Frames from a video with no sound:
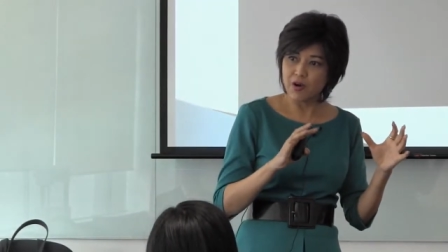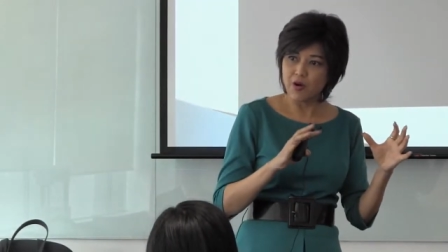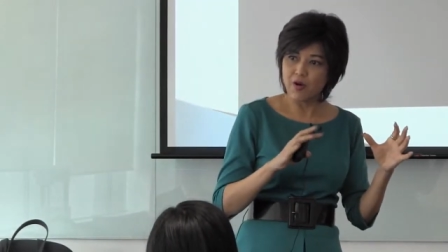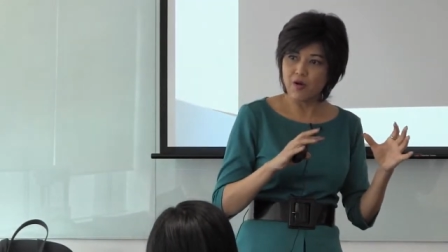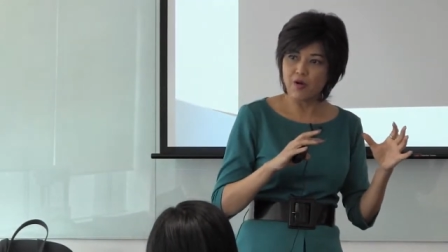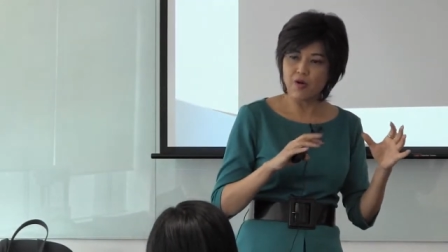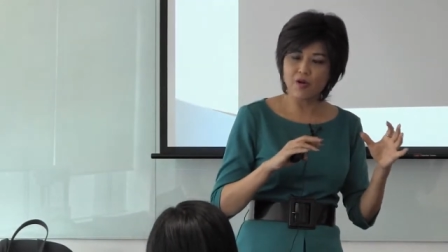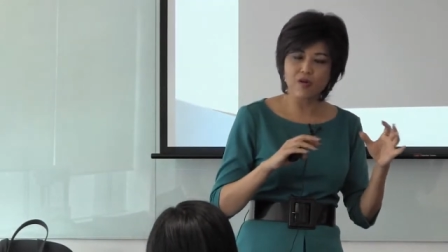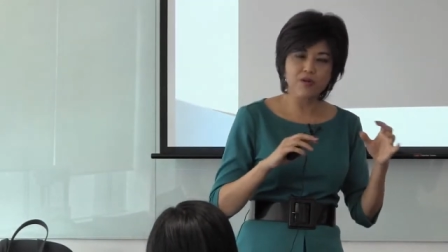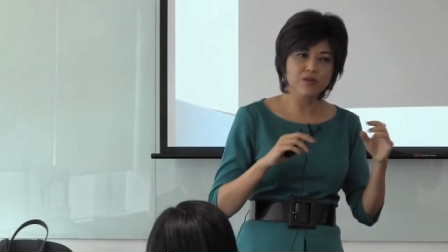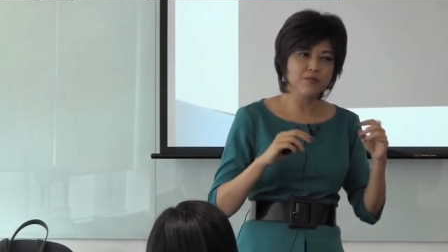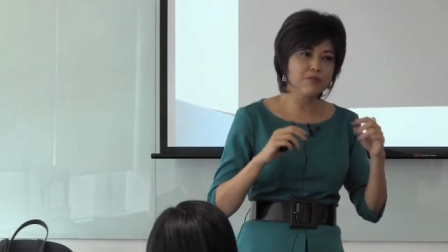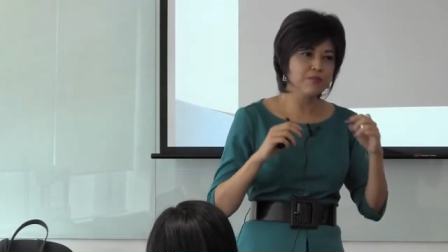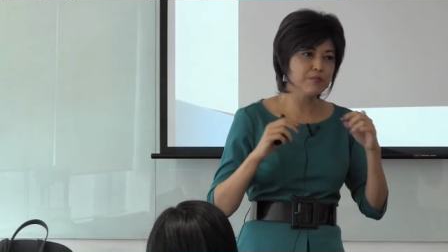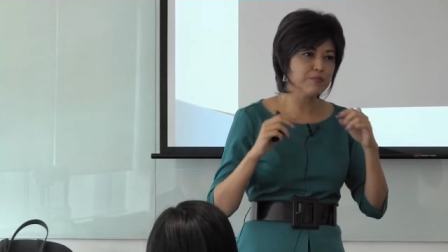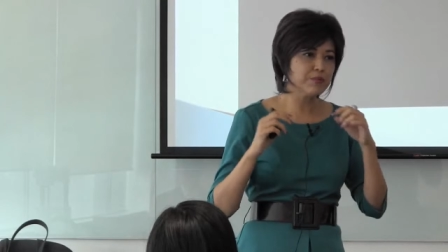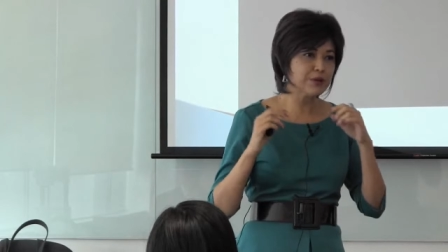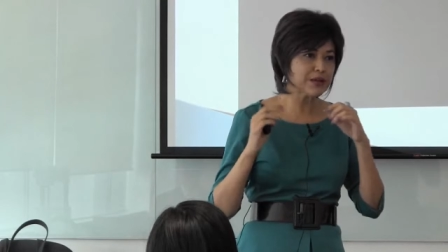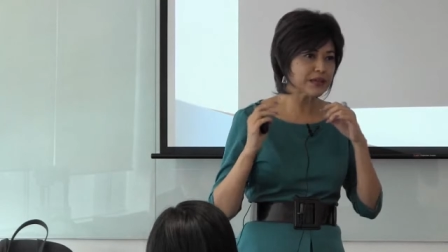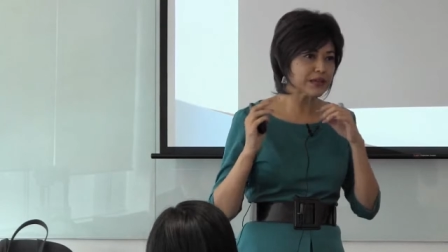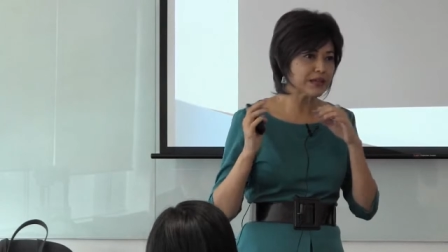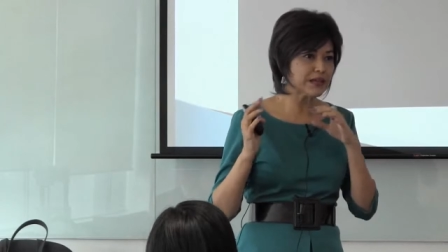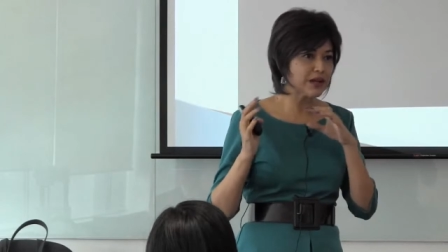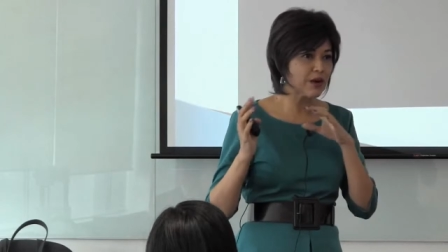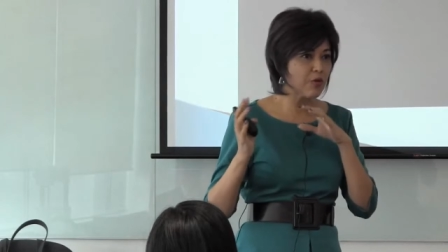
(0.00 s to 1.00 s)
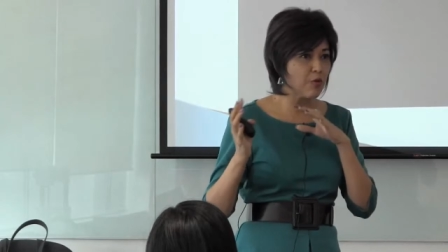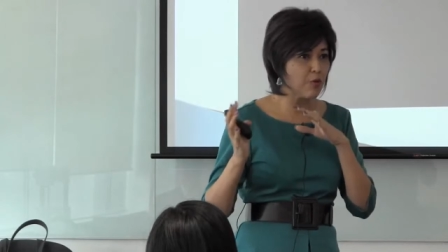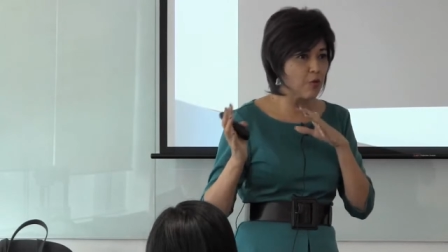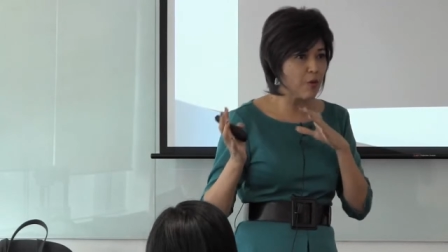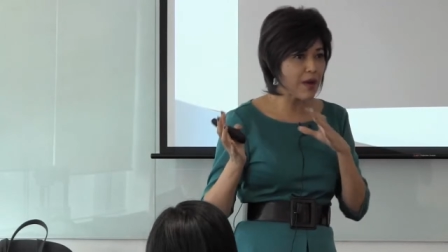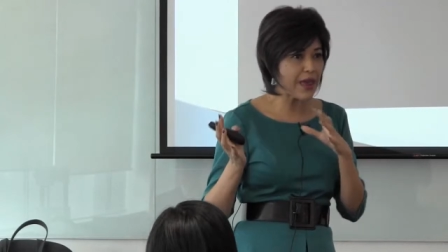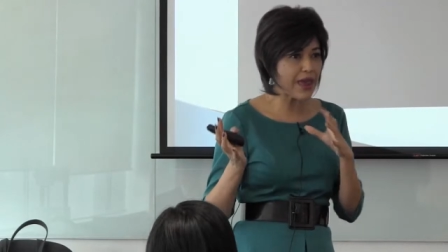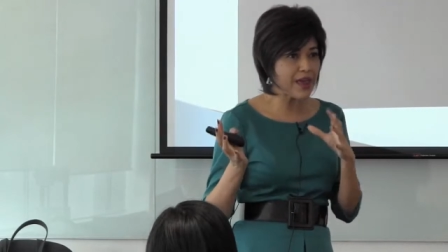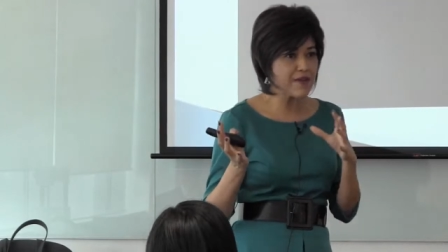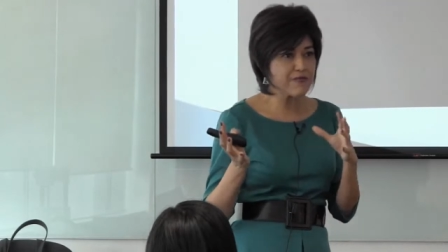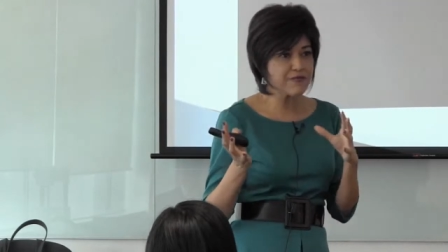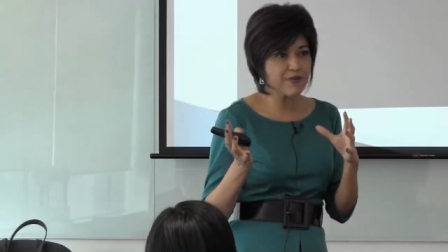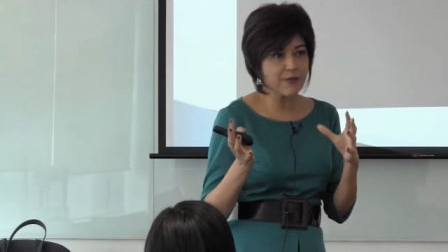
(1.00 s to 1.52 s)
or bring it
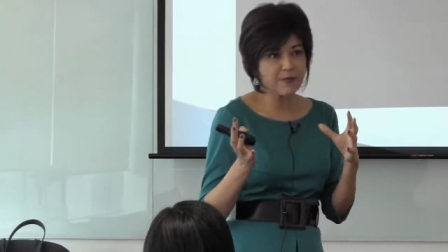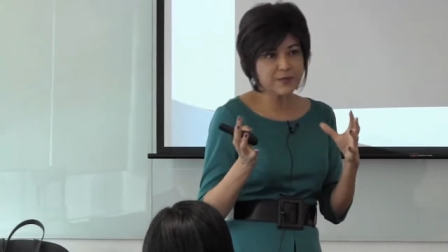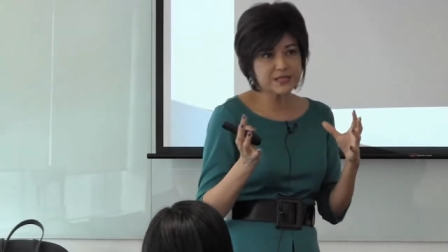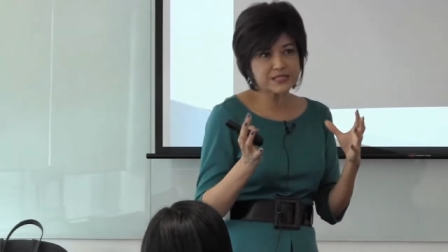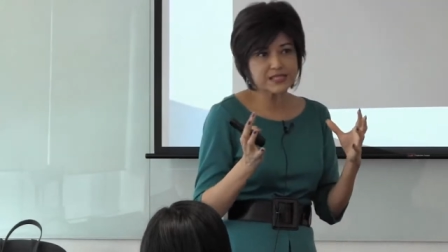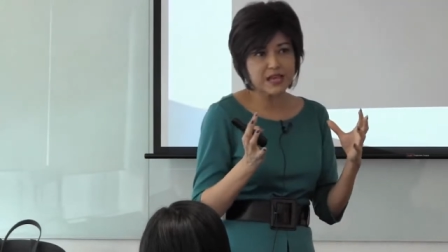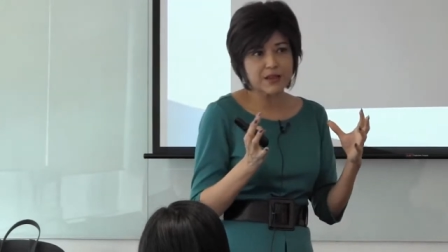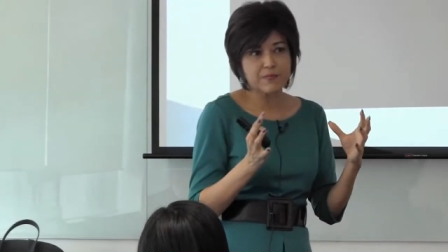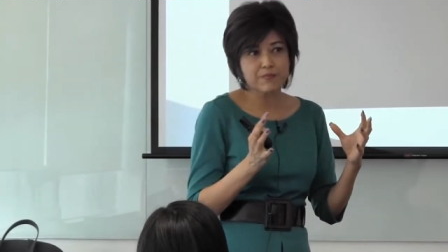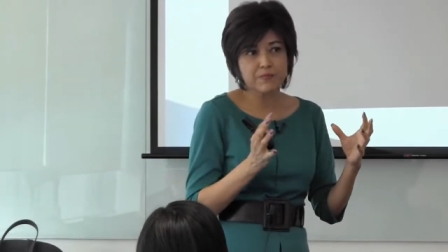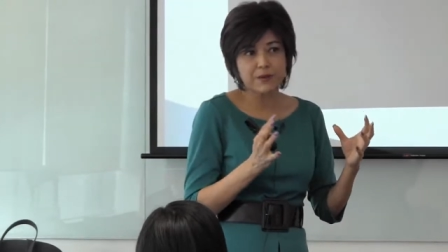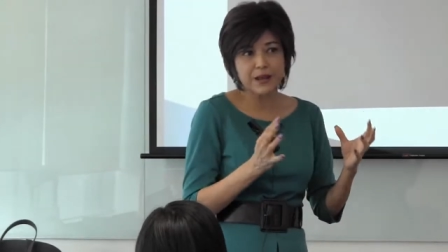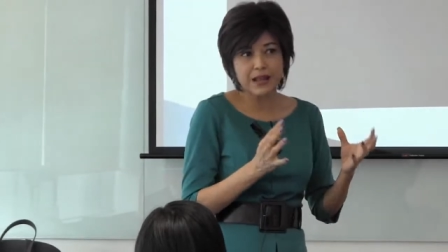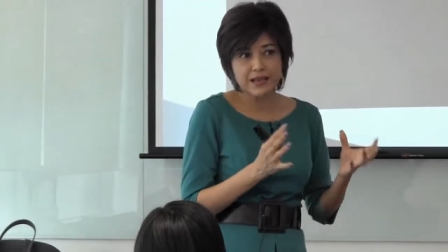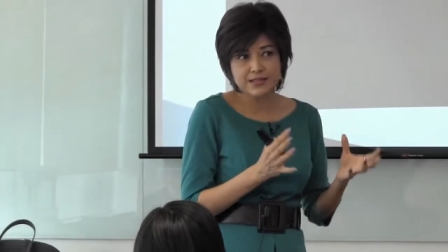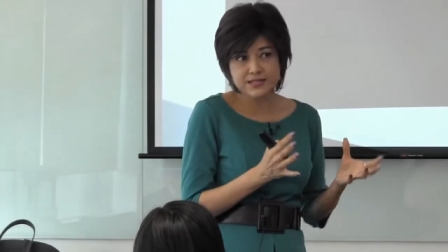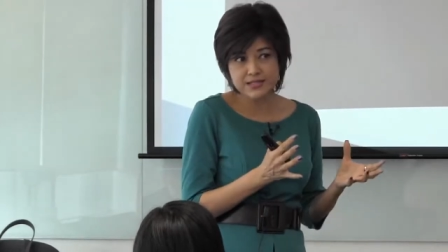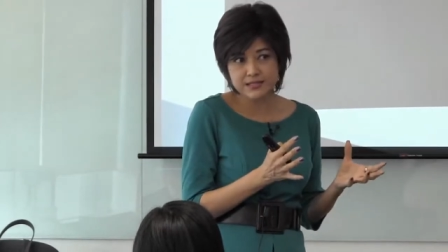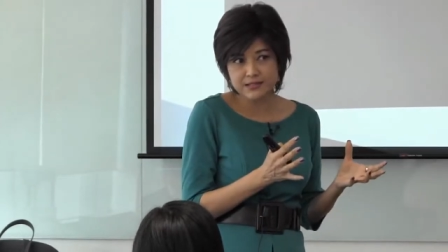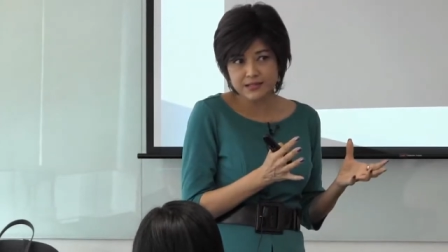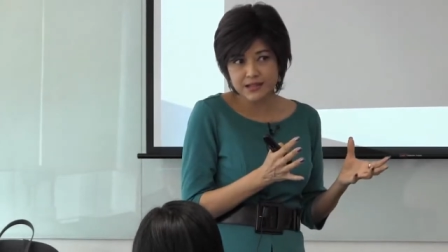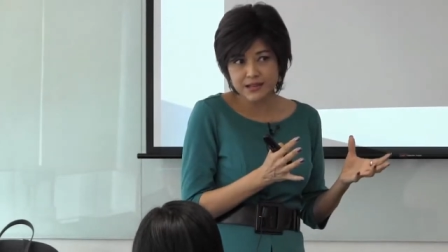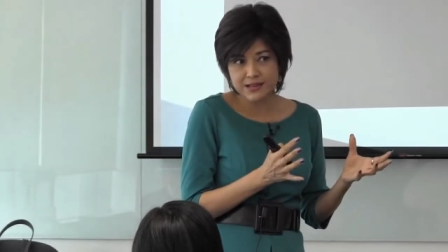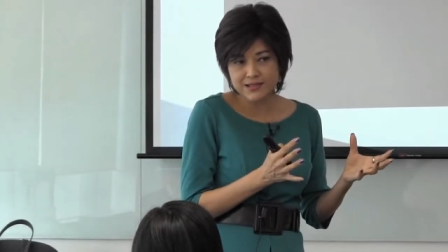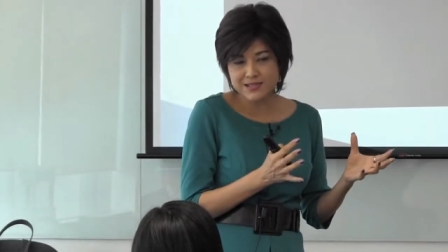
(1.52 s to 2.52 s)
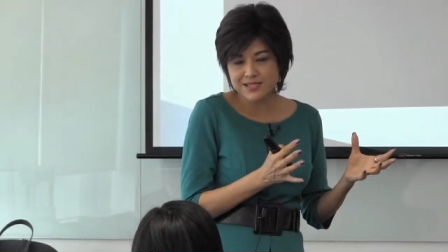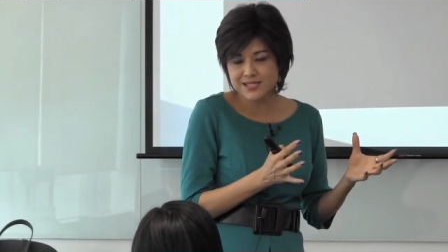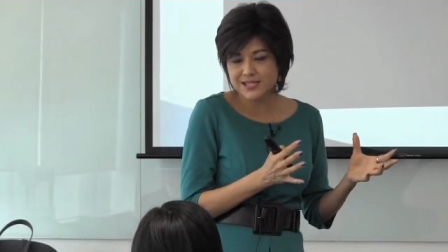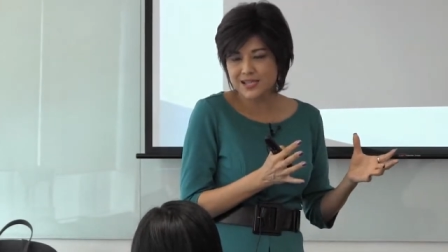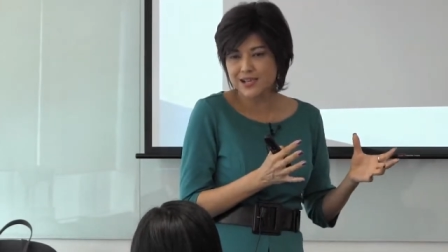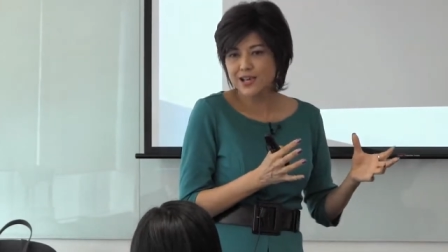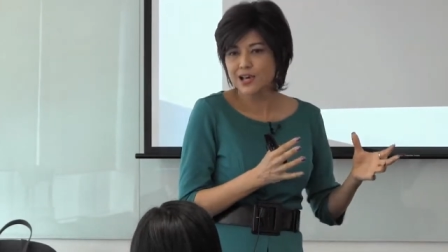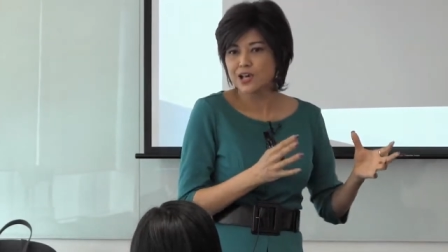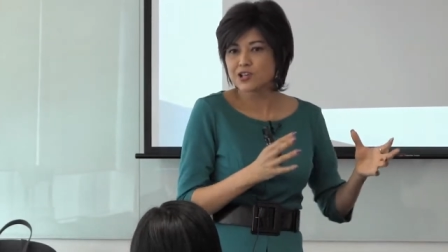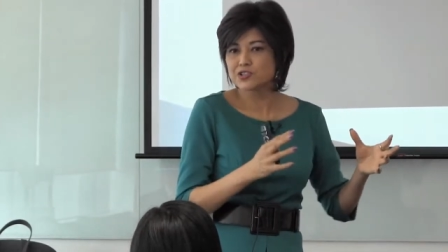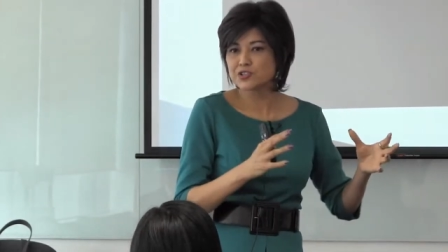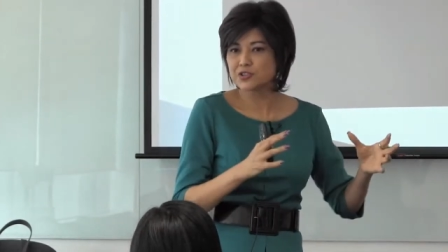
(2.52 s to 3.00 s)
away from its unpleasantness